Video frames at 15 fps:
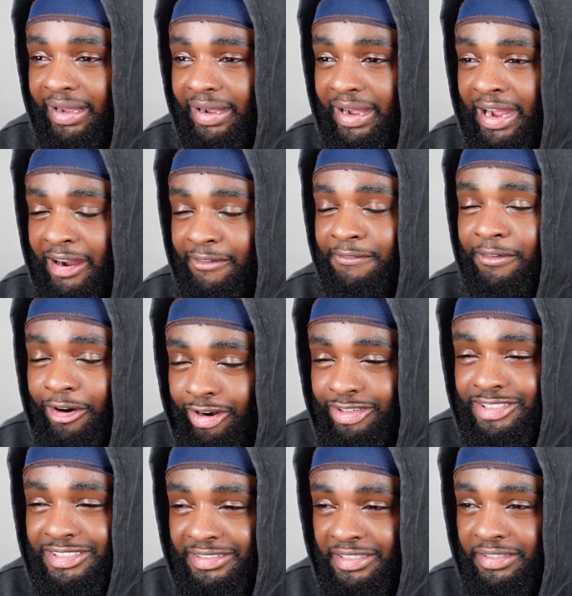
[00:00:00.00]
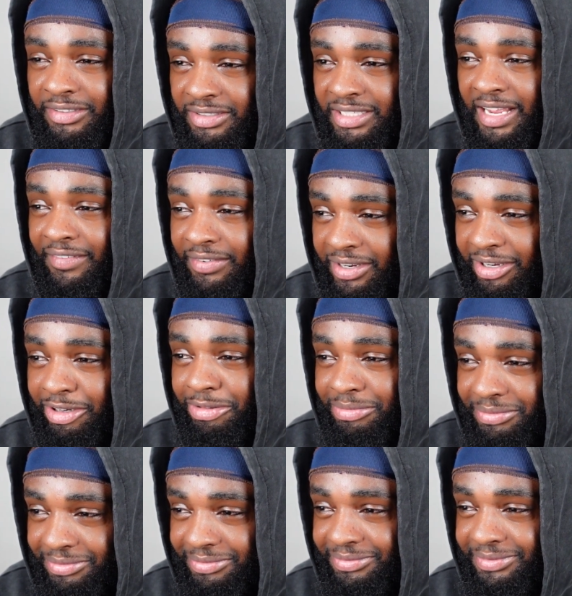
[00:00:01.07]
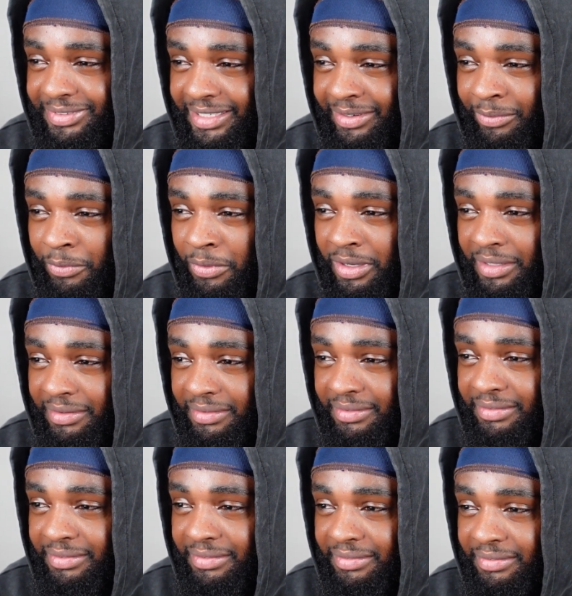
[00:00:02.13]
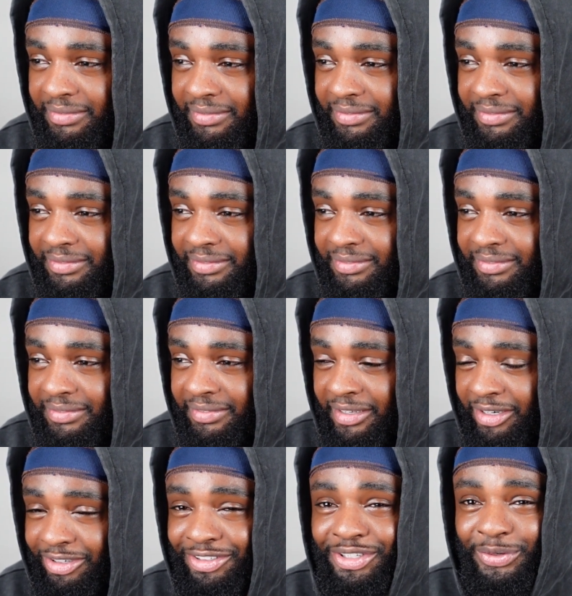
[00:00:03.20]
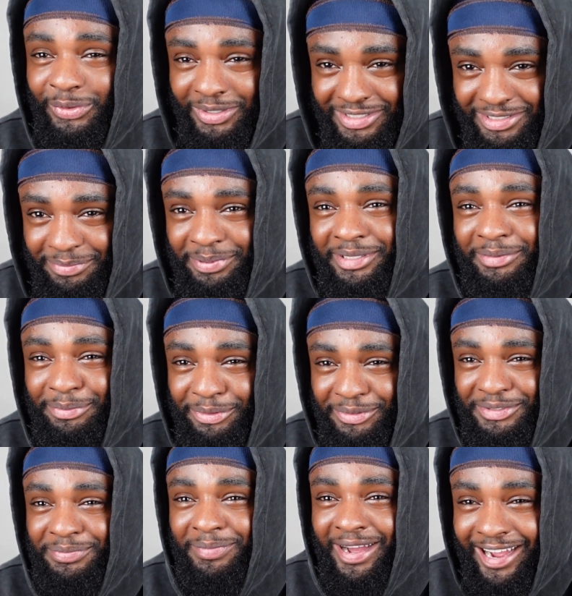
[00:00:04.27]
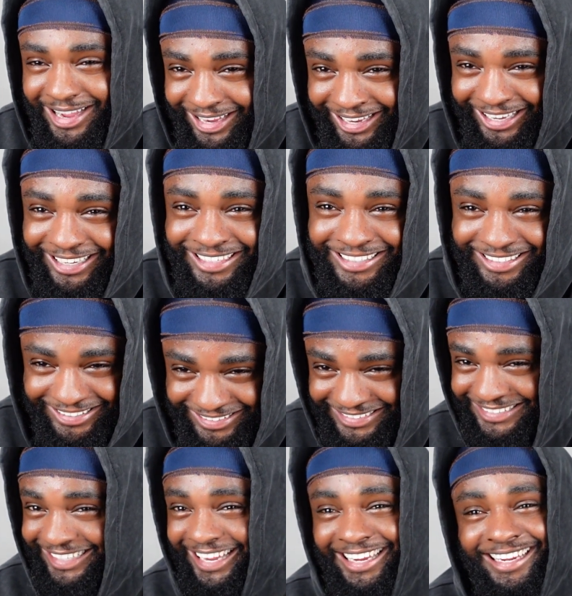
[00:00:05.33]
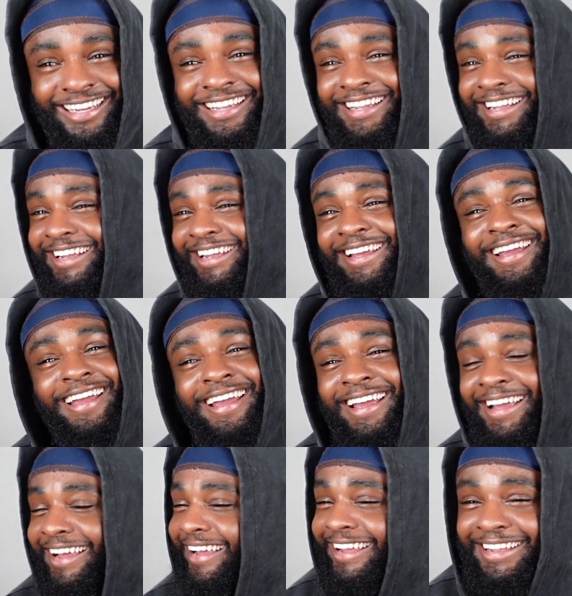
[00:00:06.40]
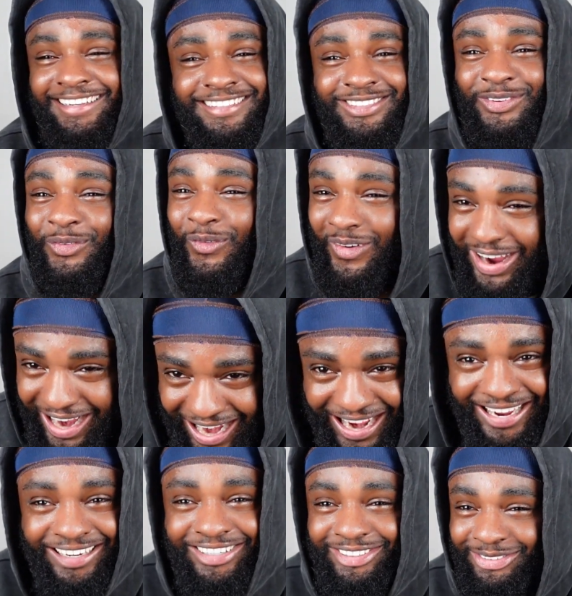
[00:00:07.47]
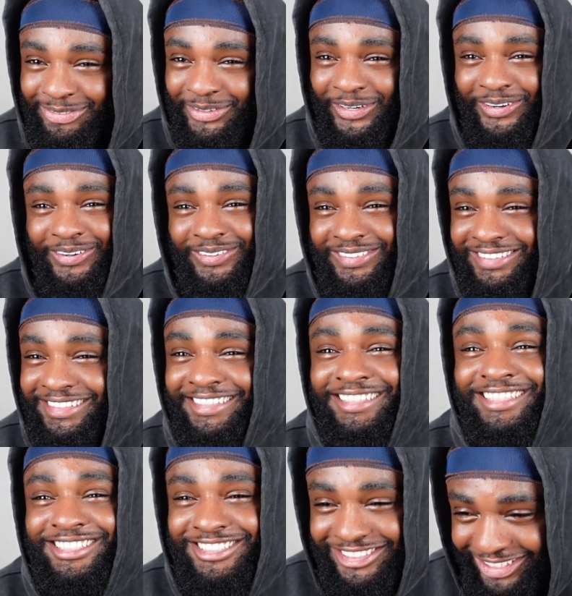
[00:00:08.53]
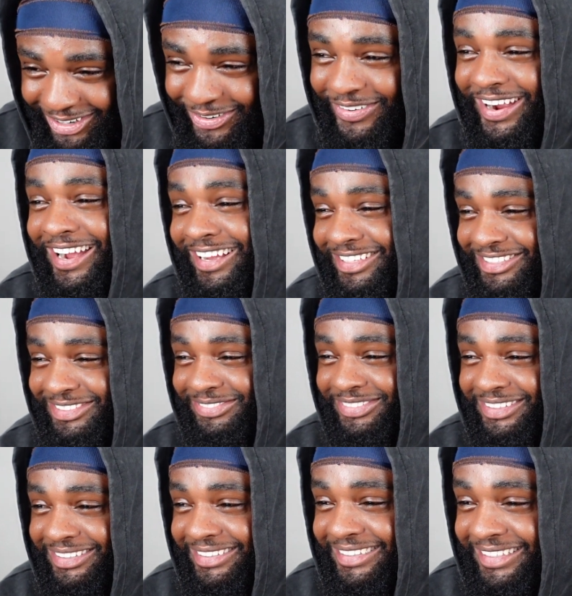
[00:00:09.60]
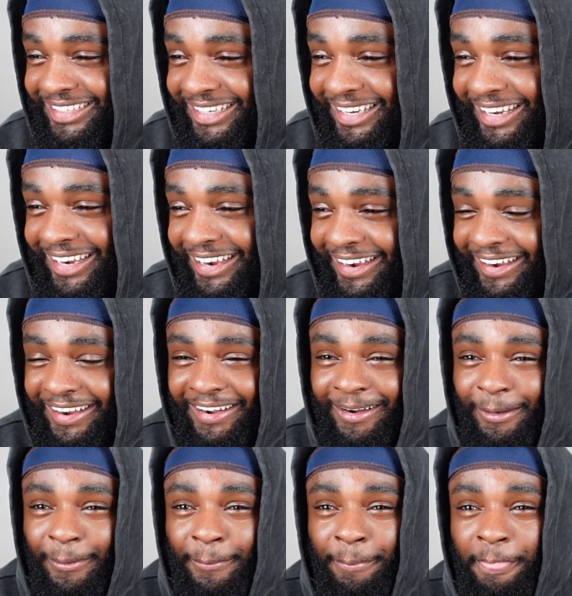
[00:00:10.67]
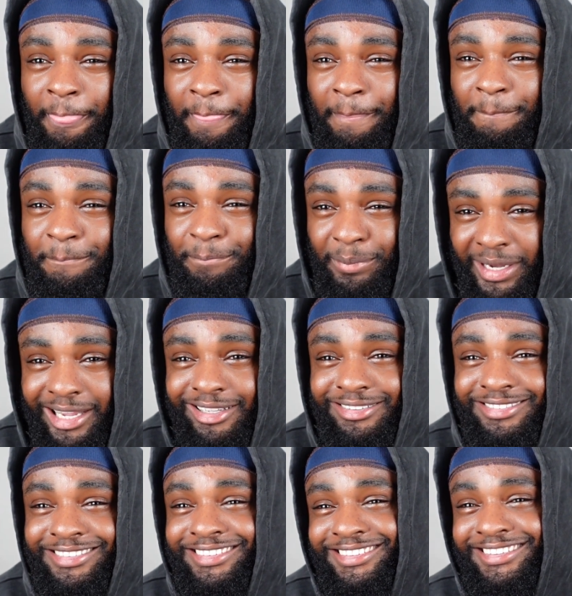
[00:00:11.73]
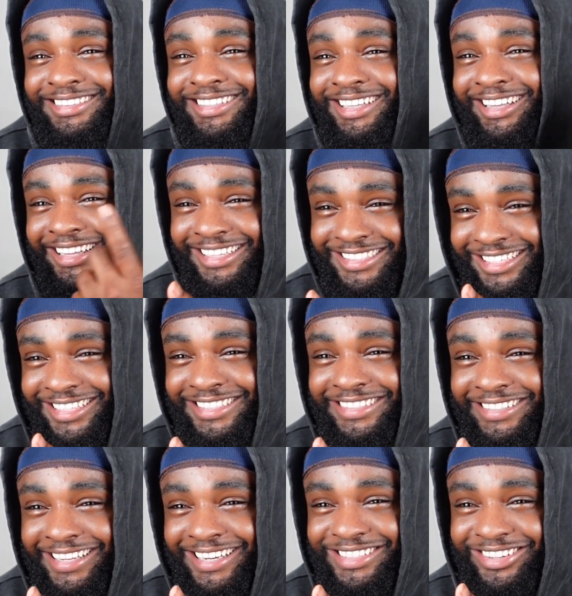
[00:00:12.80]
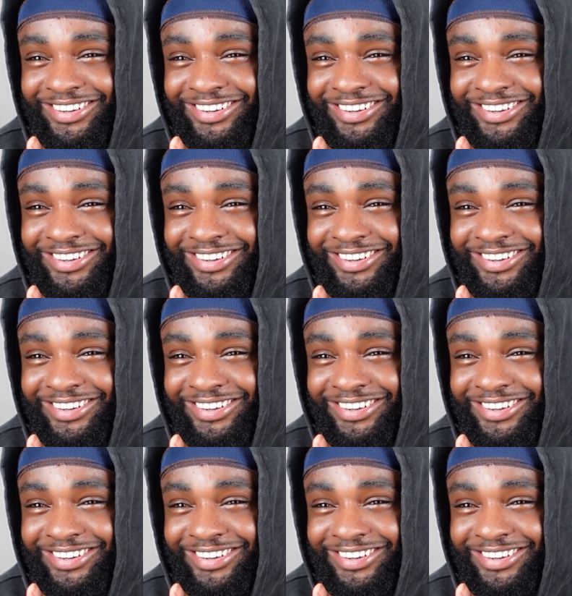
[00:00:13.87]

how far sneakers have come and what they're doing to people's minds. It's like, it's wild, bro. It is so wild to me. But let's get into the next